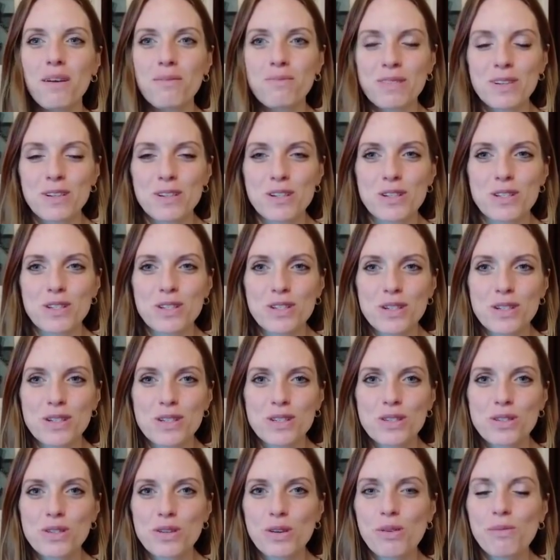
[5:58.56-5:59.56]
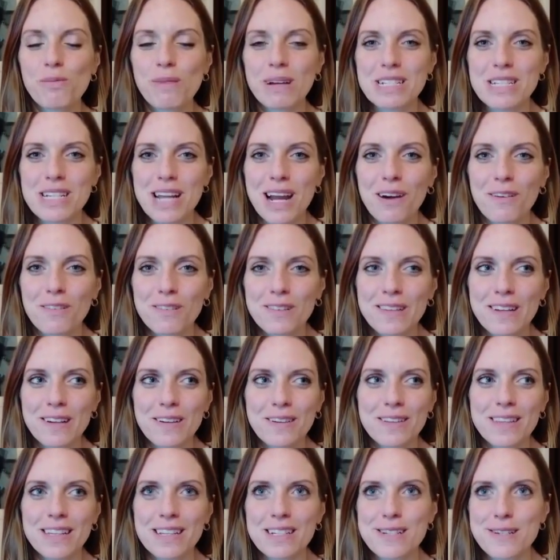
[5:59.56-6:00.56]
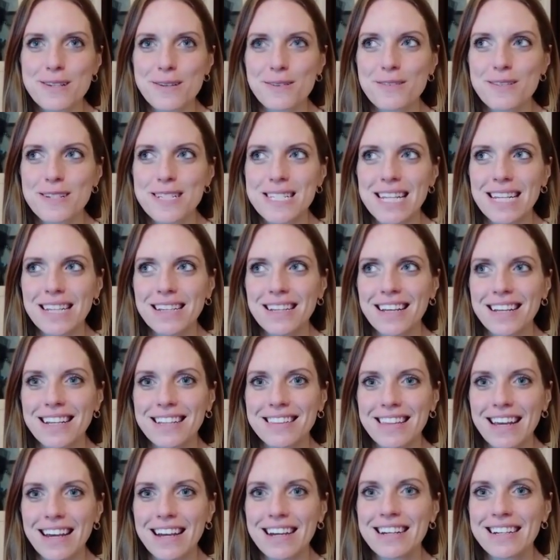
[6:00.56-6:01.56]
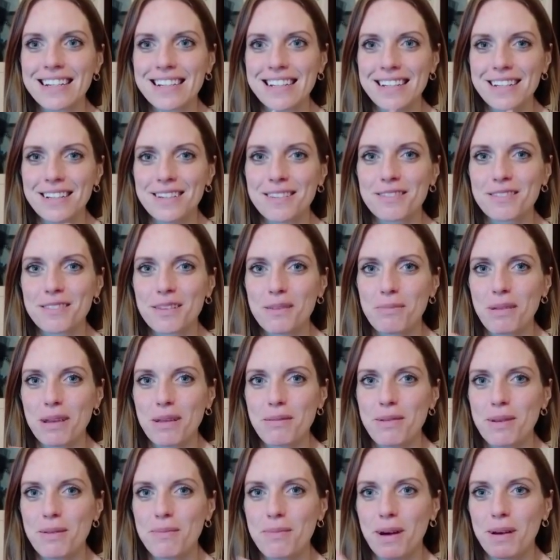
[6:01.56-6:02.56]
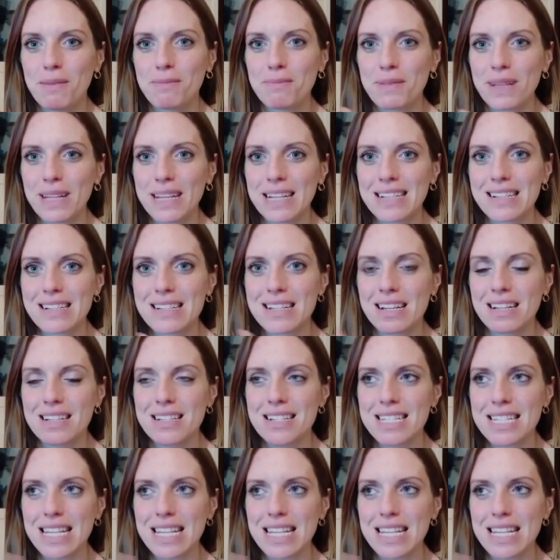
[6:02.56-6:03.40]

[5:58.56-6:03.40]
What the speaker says: There's just too much out there that shows that, like, that, you know, the baby bump, like, changed